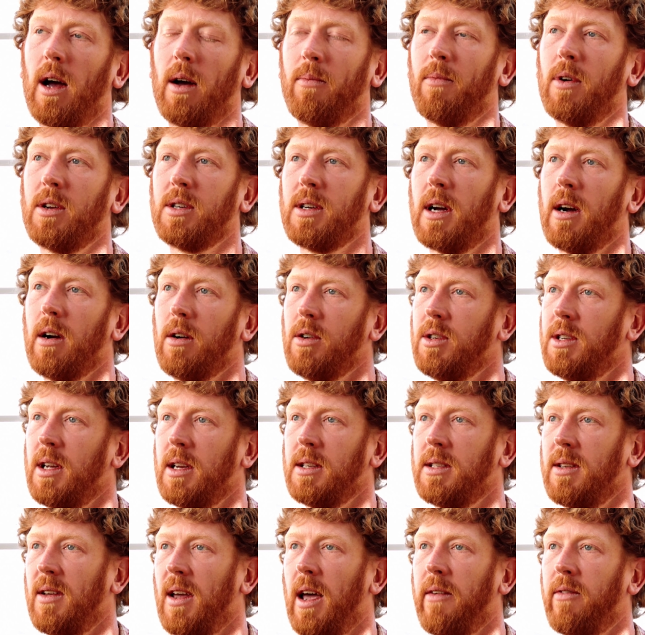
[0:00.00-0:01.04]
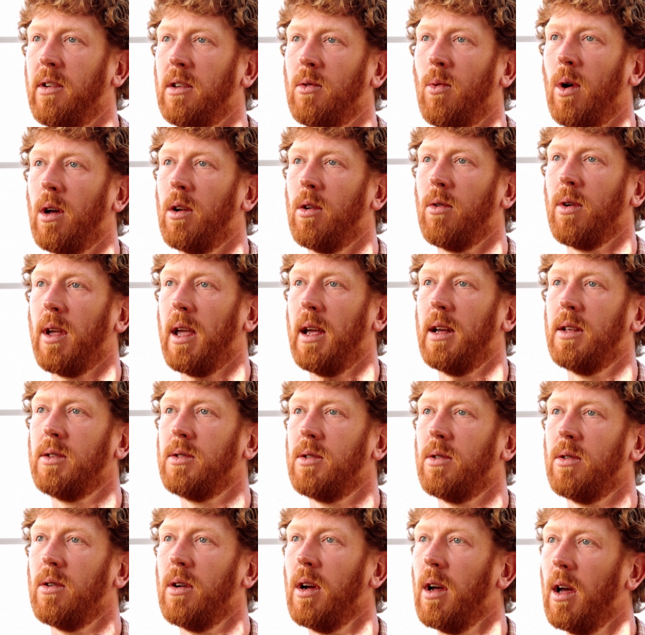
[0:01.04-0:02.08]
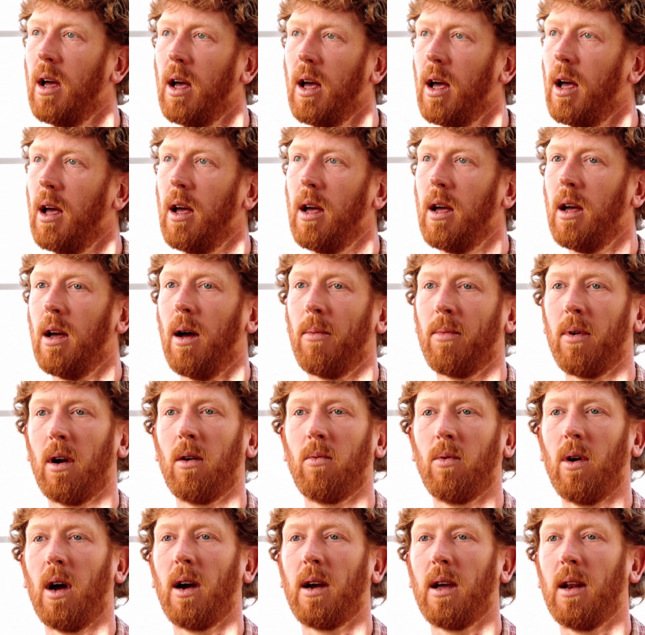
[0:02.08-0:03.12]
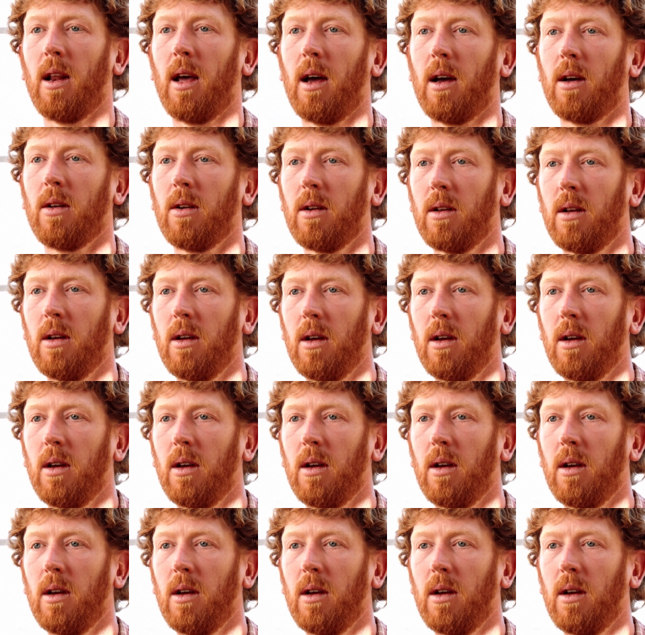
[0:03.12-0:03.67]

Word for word: much higher chance of having duodenal cancer, I'm gonna rock it out.